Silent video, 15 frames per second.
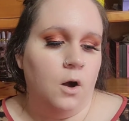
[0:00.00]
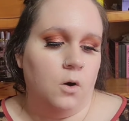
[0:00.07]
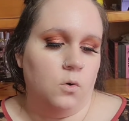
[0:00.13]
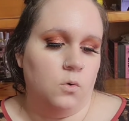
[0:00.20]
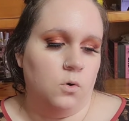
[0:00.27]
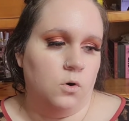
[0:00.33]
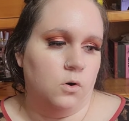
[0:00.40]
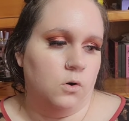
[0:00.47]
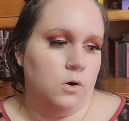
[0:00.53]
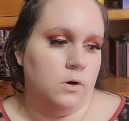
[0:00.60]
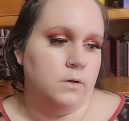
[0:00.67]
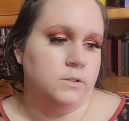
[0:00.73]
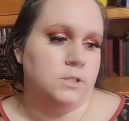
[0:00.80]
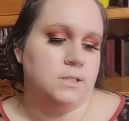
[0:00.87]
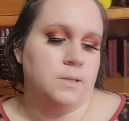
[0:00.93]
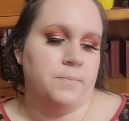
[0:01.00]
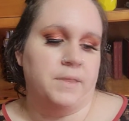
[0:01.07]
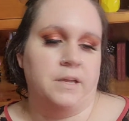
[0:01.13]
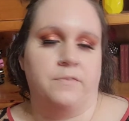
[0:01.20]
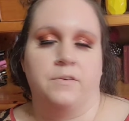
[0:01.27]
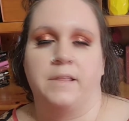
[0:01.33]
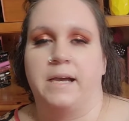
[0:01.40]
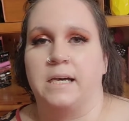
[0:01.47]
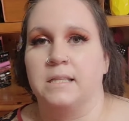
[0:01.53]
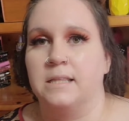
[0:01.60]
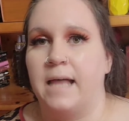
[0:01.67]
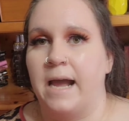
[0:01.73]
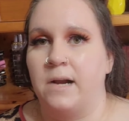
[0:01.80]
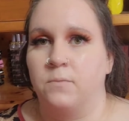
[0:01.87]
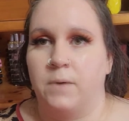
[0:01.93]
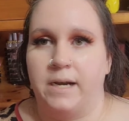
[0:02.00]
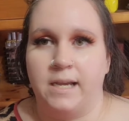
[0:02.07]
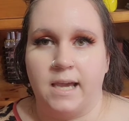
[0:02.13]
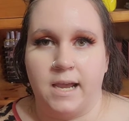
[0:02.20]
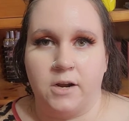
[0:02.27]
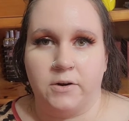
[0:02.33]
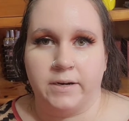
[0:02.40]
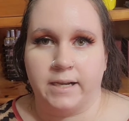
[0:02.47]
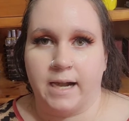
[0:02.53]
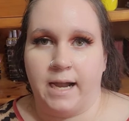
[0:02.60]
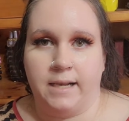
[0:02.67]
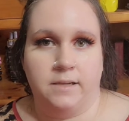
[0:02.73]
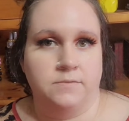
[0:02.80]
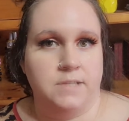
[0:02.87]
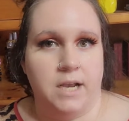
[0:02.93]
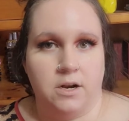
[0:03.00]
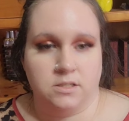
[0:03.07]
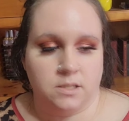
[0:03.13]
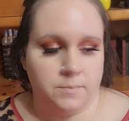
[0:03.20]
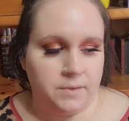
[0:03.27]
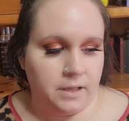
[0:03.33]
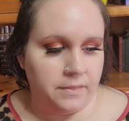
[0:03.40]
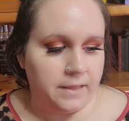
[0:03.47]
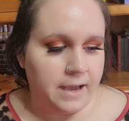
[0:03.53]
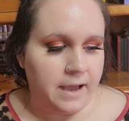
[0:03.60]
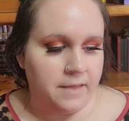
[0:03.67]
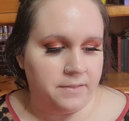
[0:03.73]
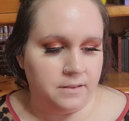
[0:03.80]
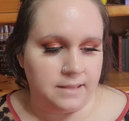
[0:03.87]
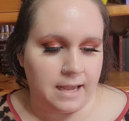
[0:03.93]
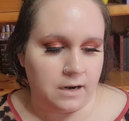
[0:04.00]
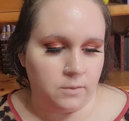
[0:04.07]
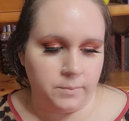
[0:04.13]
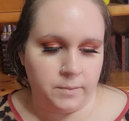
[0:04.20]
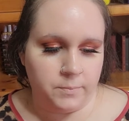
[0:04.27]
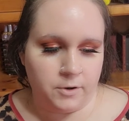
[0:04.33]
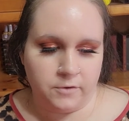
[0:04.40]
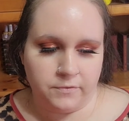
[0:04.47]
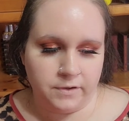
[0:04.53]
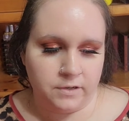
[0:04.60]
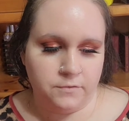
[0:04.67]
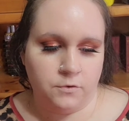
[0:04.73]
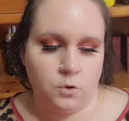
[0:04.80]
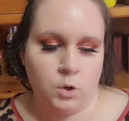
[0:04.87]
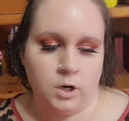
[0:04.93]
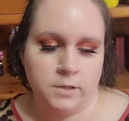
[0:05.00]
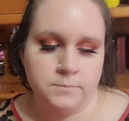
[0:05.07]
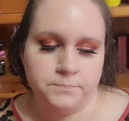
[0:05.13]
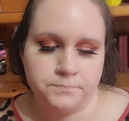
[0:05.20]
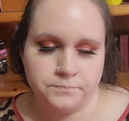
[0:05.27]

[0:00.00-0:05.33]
or just something for like a light running errand kind of or something like that. I think that'll be perfect for.